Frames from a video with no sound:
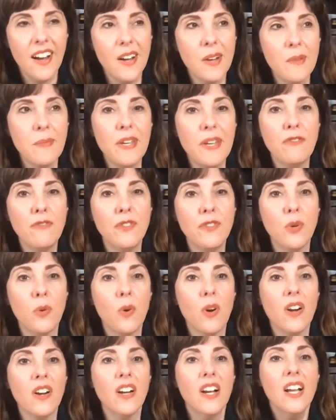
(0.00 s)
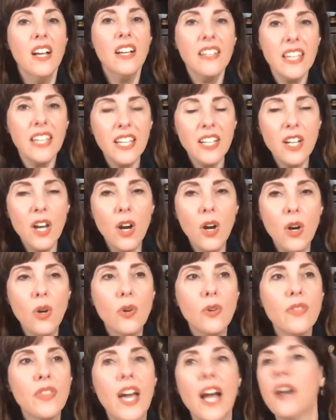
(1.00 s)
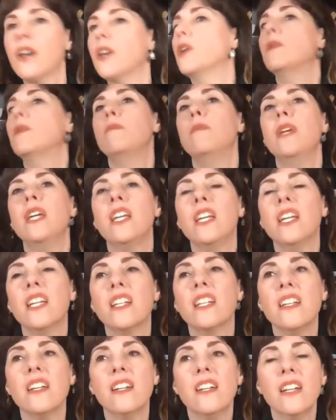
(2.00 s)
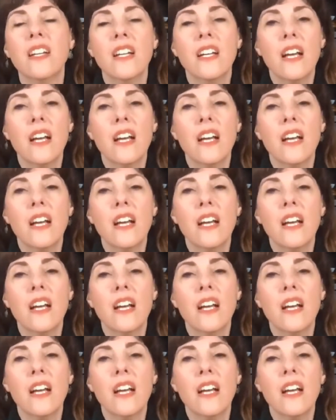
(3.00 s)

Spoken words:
If you're keto, that could mean